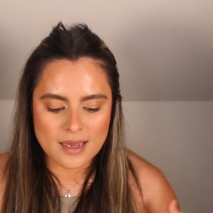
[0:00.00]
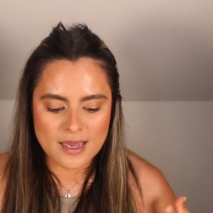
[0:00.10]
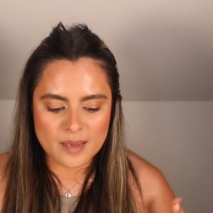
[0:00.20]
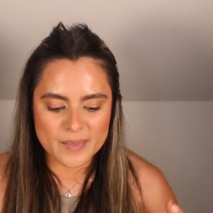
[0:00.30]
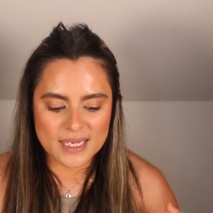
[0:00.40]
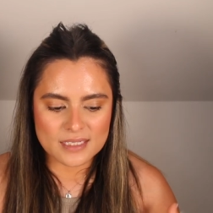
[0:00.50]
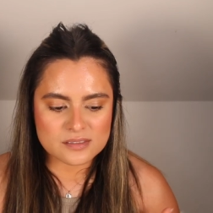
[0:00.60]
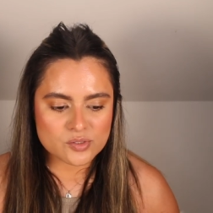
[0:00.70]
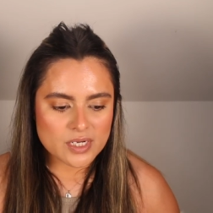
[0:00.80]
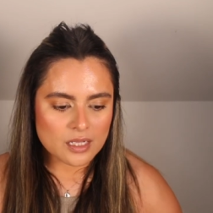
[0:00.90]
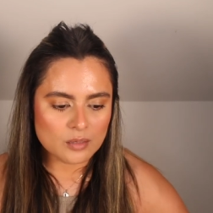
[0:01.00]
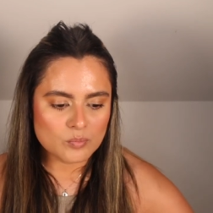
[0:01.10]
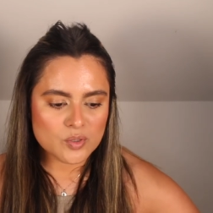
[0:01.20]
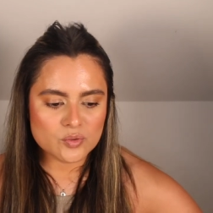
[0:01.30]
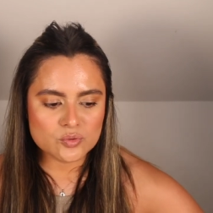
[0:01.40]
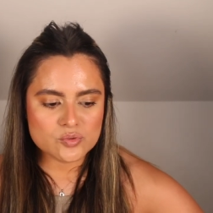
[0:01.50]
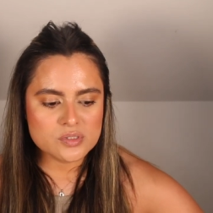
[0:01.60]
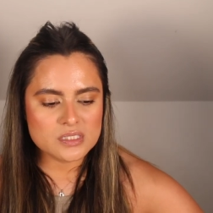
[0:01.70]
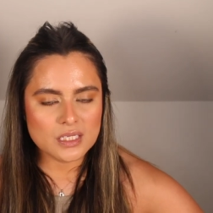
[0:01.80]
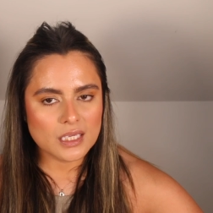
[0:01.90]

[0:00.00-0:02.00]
um, hands or elbows,